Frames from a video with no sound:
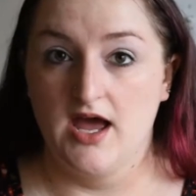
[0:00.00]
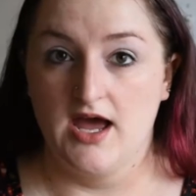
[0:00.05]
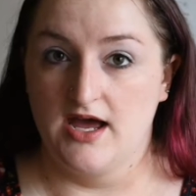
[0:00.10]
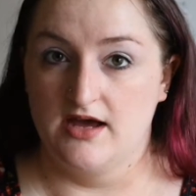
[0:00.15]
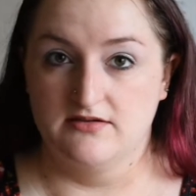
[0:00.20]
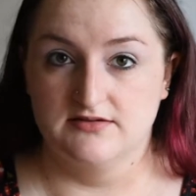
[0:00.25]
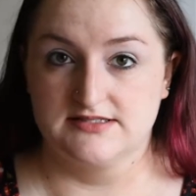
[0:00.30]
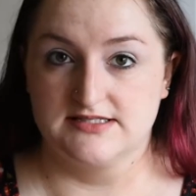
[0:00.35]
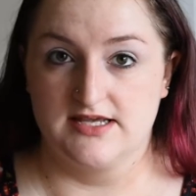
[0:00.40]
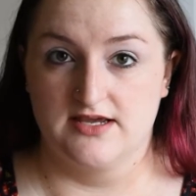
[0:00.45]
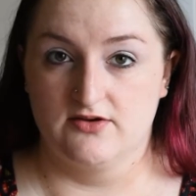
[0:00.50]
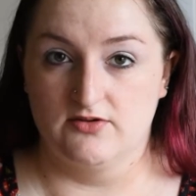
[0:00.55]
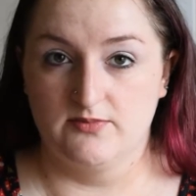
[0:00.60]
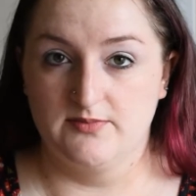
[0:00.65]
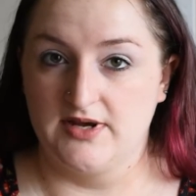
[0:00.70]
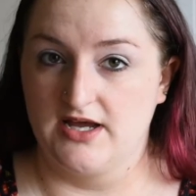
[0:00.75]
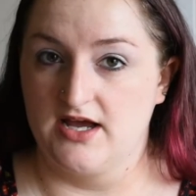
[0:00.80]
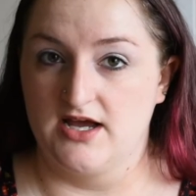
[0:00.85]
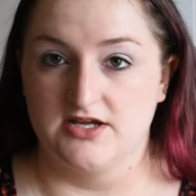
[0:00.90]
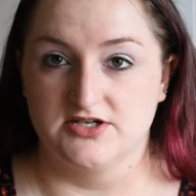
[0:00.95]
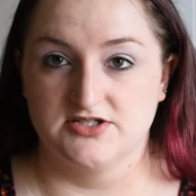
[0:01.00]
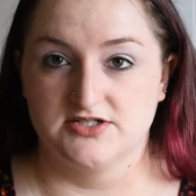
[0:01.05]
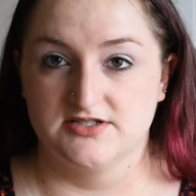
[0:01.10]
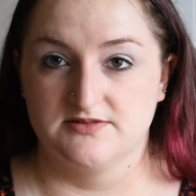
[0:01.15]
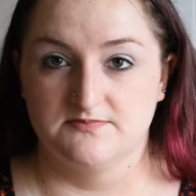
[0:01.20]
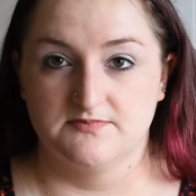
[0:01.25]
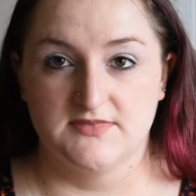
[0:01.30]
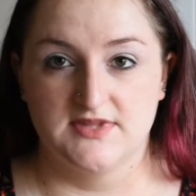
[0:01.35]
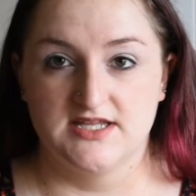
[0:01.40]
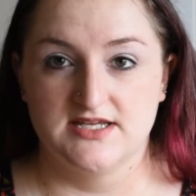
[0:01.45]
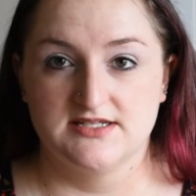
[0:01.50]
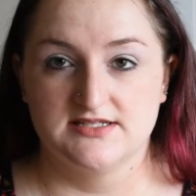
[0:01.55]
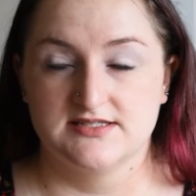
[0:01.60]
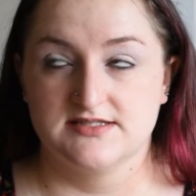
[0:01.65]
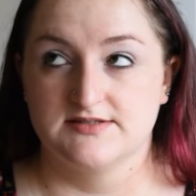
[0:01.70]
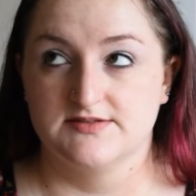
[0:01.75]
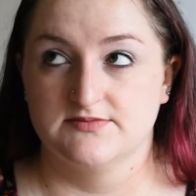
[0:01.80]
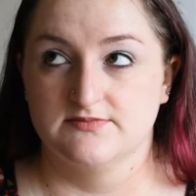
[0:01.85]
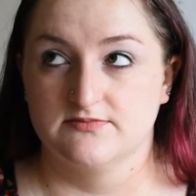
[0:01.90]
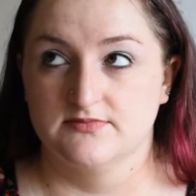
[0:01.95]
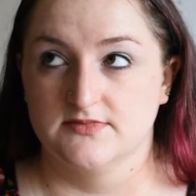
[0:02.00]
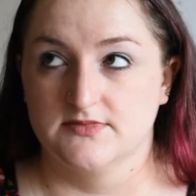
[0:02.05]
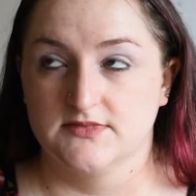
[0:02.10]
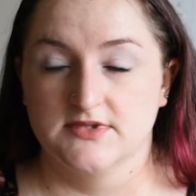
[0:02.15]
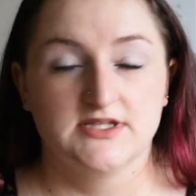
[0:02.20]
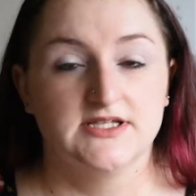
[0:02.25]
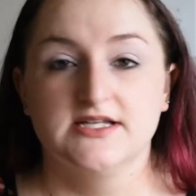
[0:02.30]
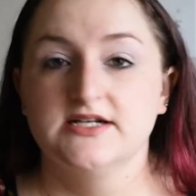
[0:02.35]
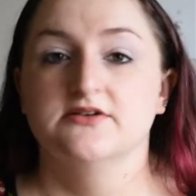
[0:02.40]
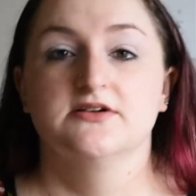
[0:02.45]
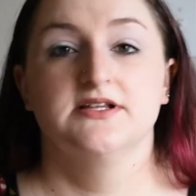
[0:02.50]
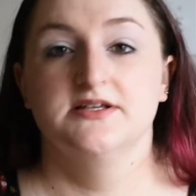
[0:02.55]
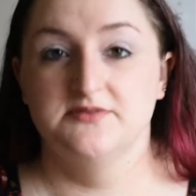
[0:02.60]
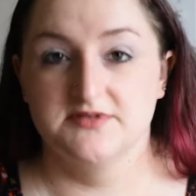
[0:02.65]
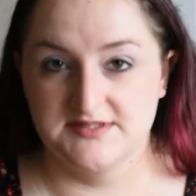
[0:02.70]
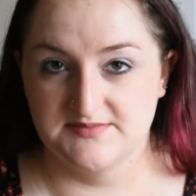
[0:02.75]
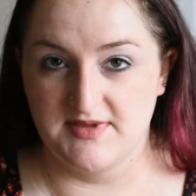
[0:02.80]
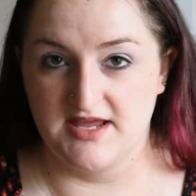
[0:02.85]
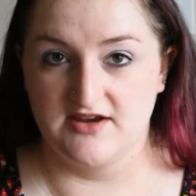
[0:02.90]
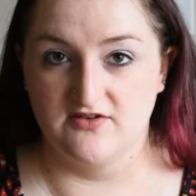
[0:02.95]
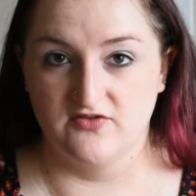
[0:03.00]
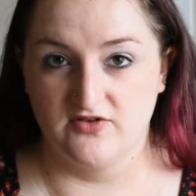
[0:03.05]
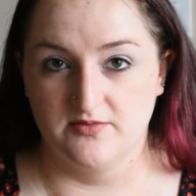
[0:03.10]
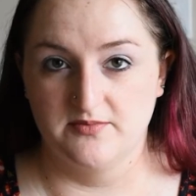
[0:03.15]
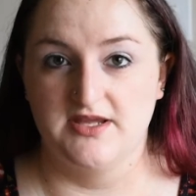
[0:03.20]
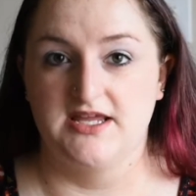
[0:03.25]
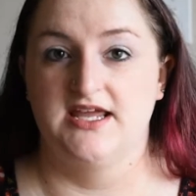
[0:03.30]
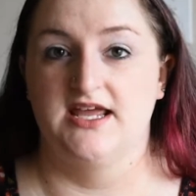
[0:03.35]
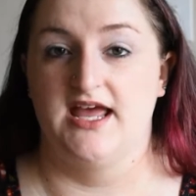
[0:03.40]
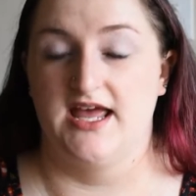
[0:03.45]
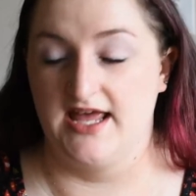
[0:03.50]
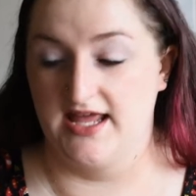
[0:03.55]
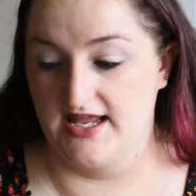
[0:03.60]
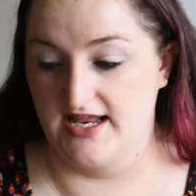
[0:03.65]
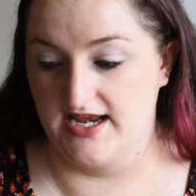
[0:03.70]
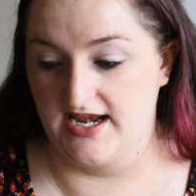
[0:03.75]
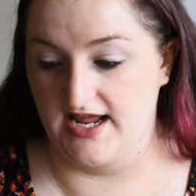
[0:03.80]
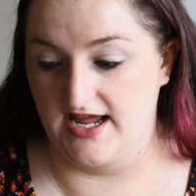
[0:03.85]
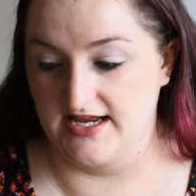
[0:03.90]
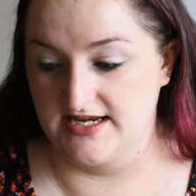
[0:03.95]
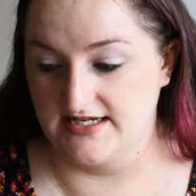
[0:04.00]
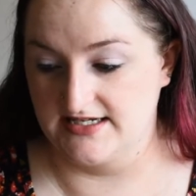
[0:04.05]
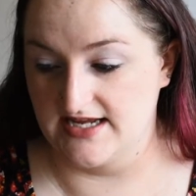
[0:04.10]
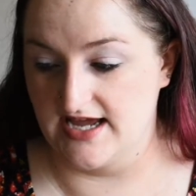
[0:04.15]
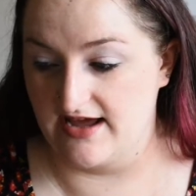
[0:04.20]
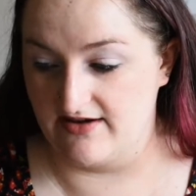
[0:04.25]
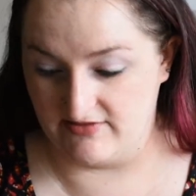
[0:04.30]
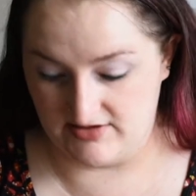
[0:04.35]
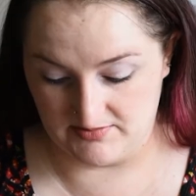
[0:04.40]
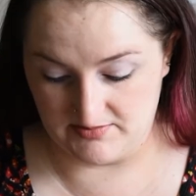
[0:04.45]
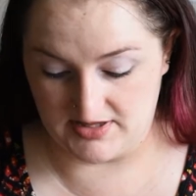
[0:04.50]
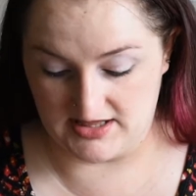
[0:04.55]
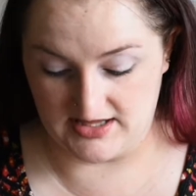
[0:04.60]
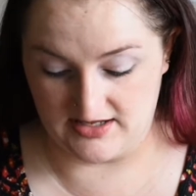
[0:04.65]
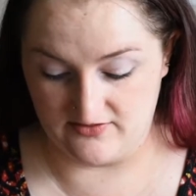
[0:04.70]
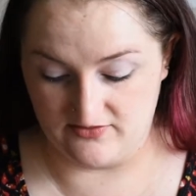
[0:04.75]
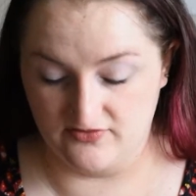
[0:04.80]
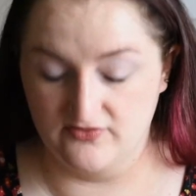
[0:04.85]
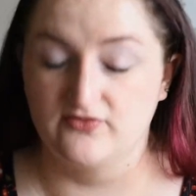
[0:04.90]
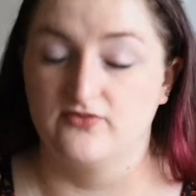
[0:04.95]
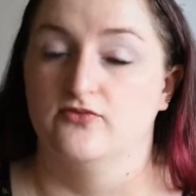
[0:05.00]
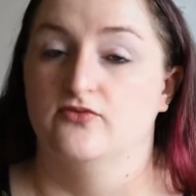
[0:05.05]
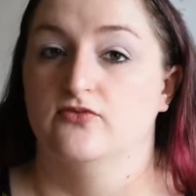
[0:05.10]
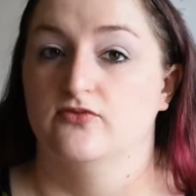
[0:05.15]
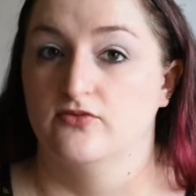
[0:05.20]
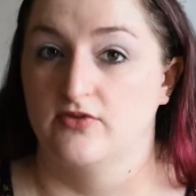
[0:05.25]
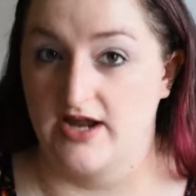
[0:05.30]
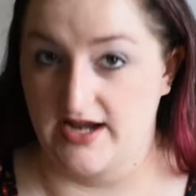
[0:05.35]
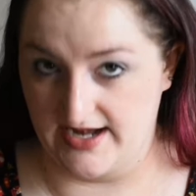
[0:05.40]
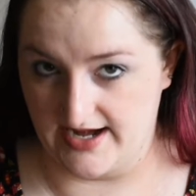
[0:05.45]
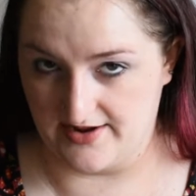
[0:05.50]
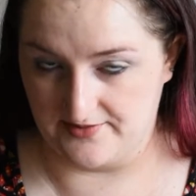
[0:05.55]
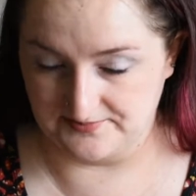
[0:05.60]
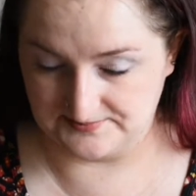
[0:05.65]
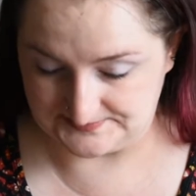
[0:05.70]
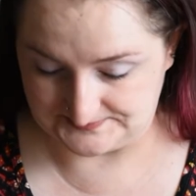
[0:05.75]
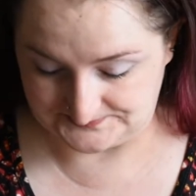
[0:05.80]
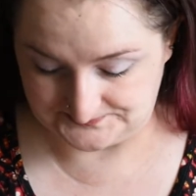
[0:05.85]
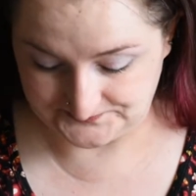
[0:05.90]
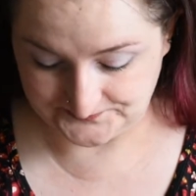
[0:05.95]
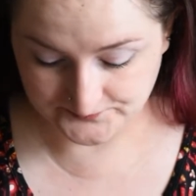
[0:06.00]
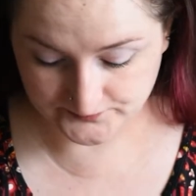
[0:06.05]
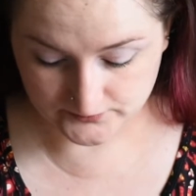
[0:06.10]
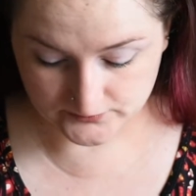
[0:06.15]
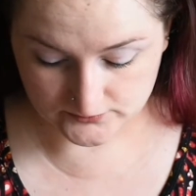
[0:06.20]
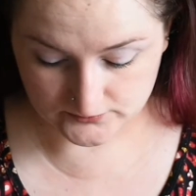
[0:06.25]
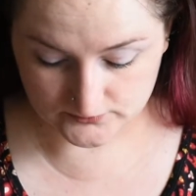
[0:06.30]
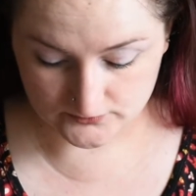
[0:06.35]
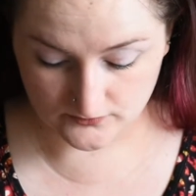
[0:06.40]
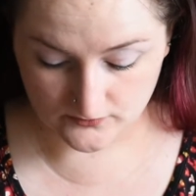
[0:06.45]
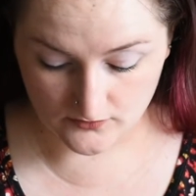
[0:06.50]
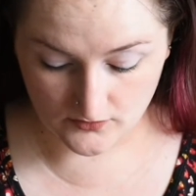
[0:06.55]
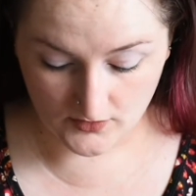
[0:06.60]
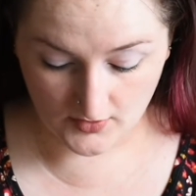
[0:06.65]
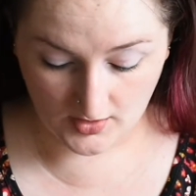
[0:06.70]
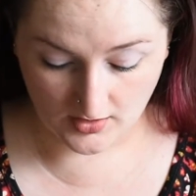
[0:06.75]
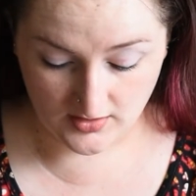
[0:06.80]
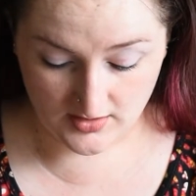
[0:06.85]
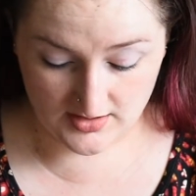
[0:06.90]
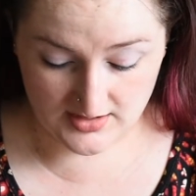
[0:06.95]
I was like, oh my gosh, this literally was made for me and I need to have it in my life right now.